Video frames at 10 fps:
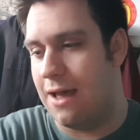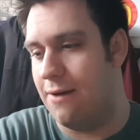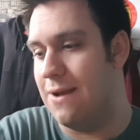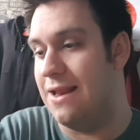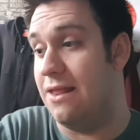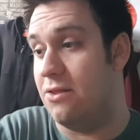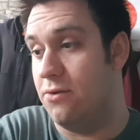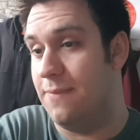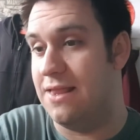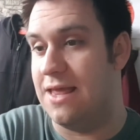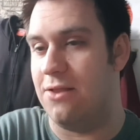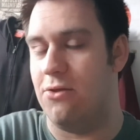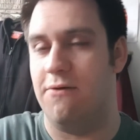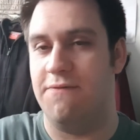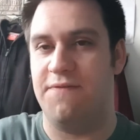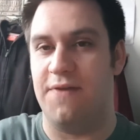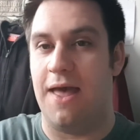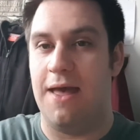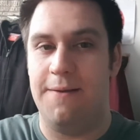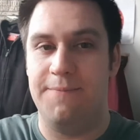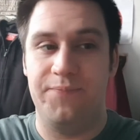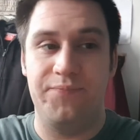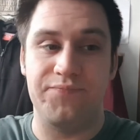when he's going to be ticked off, and